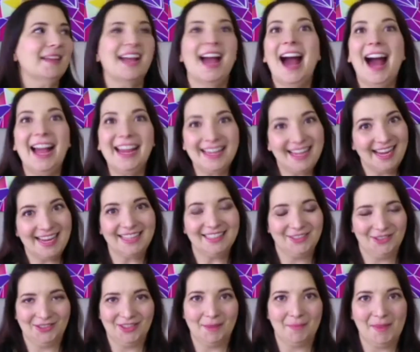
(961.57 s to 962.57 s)
Like, I can't
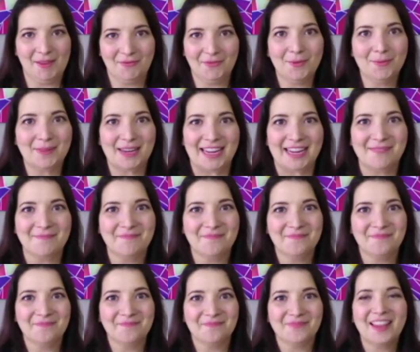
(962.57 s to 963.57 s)
do something for me.
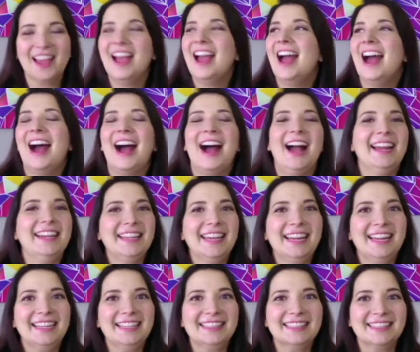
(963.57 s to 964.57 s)
I
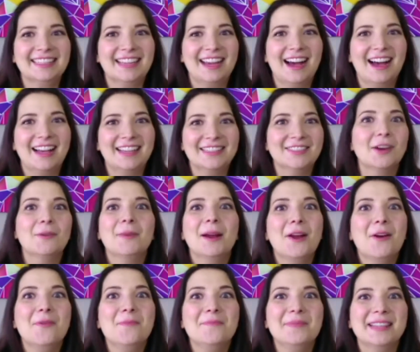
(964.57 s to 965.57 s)
can't uh, start
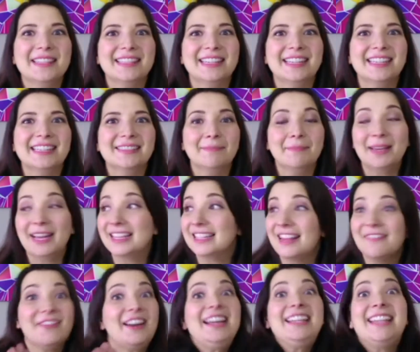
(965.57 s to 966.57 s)
my own business because
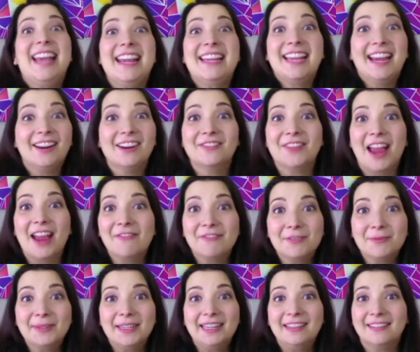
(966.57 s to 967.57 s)
I've got to take care of
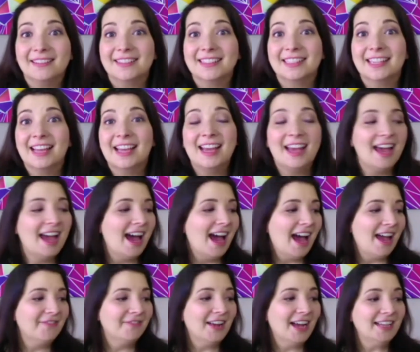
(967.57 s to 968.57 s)
everyone else.
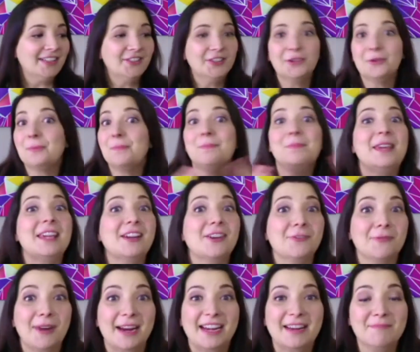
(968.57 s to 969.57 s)
I've got to be a
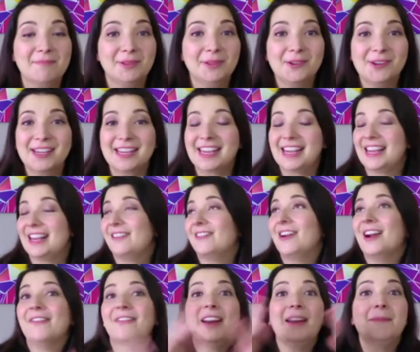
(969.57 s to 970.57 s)
great employee,
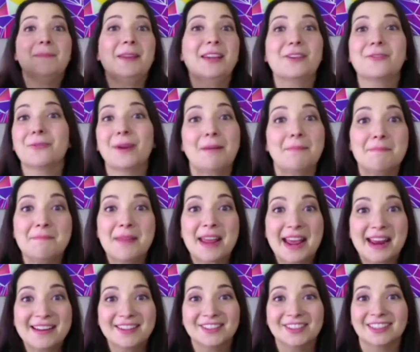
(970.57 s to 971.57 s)
or I've got to be a great
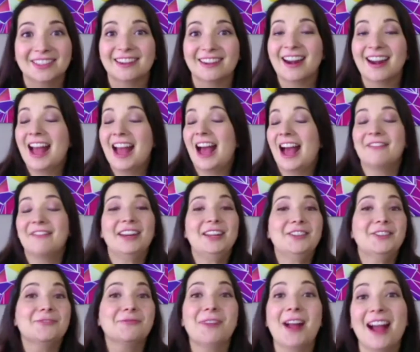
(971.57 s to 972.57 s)
manager. I've got
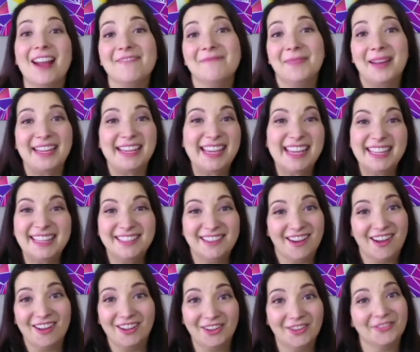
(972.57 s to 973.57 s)
to drive my kids
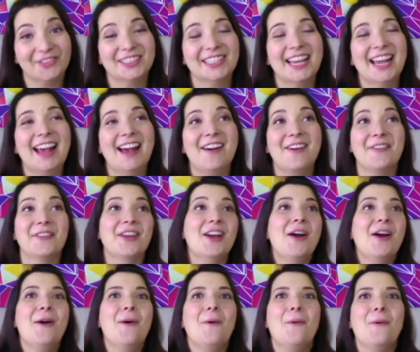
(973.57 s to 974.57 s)
all over town,
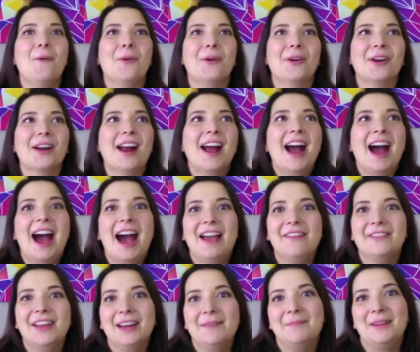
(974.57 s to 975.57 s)
or
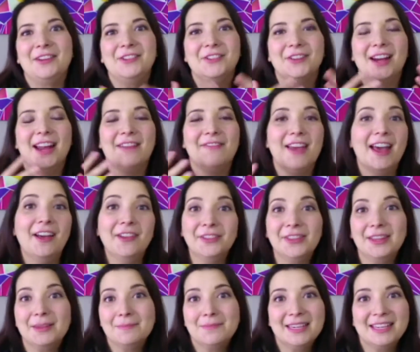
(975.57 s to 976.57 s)
I've got to make sure I have
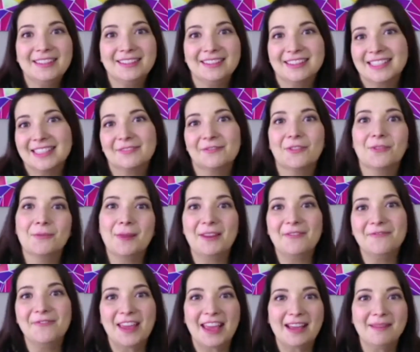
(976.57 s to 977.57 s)
healthy meals for my
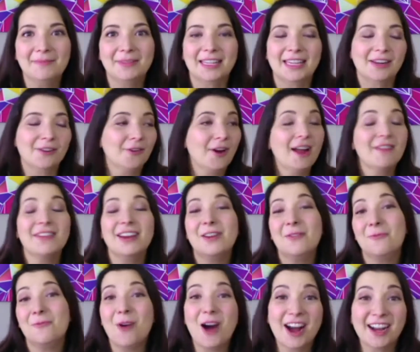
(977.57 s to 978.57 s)
family, or I've got
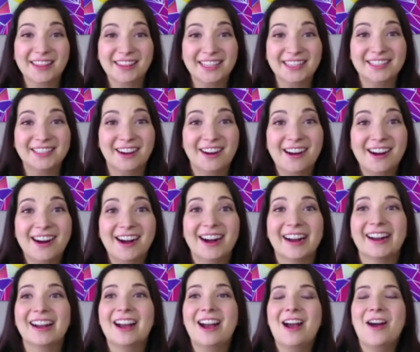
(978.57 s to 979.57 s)
to walk the dog,
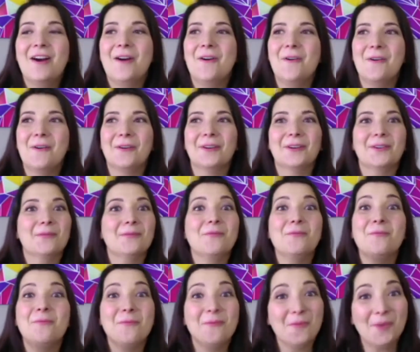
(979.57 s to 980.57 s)
or
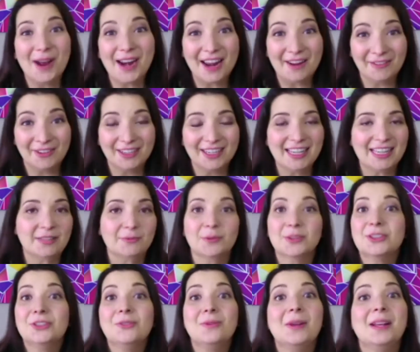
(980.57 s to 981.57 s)
whatever it is. We're
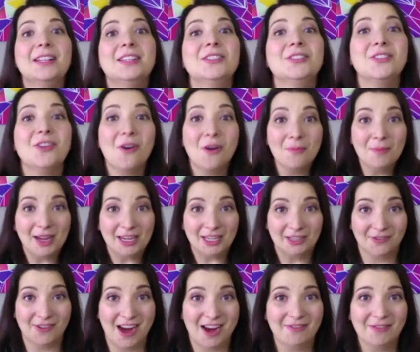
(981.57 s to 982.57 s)
doing so much
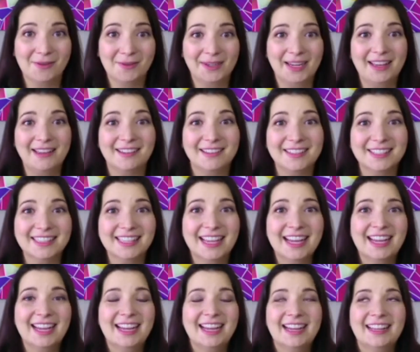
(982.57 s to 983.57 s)
for everyone else
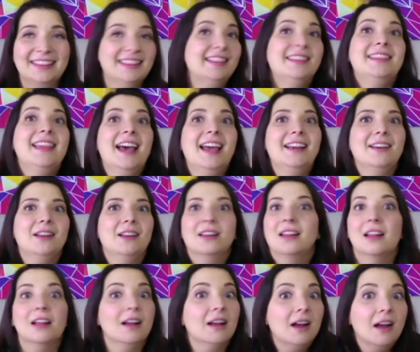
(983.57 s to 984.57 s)
that
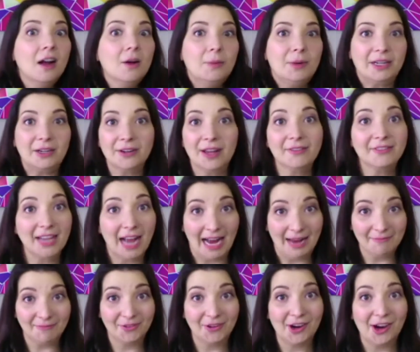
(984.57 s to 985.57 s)
we don't have
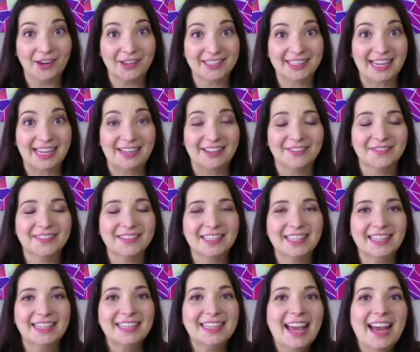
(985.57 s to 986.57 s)
time for
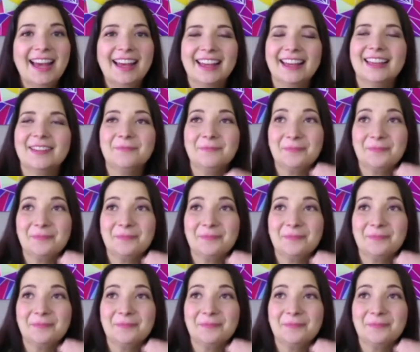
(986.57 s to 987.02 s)
ourselves. Yeah.